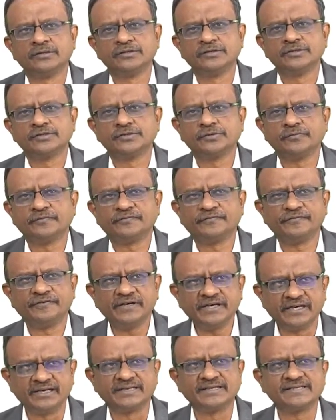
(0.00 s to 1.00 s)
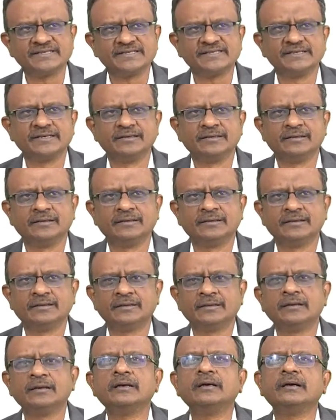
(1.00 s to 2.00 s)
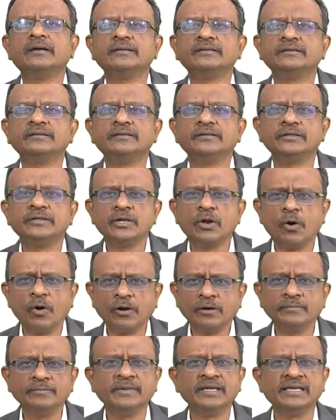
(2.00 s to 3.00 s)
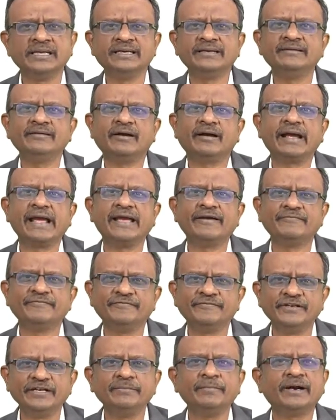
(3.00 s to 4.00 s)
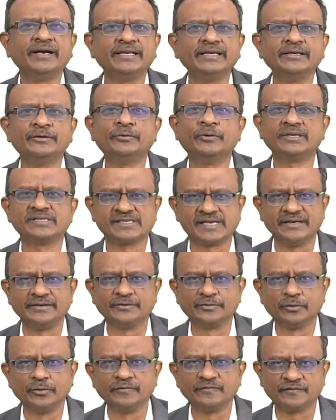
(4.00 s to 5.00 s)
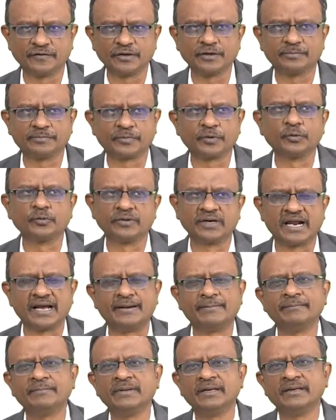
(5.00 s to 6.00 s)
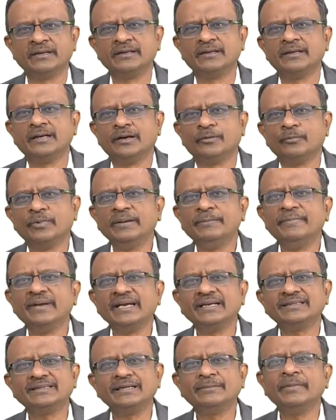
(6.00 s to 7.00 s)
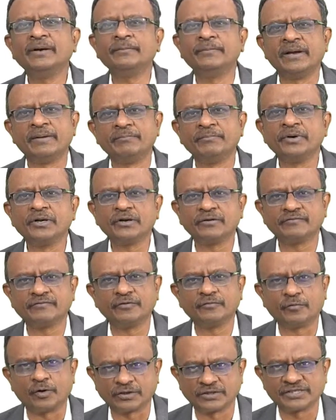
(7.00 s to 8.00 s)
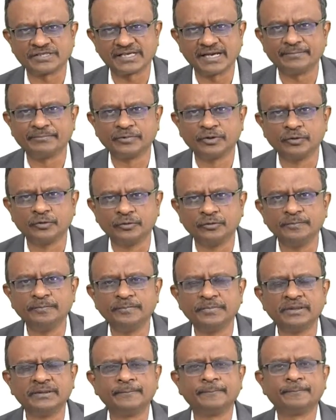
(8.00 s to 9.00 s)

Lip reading: So first, normally everybody who has enrolled for a program, we make them a member of a WhatsApp group.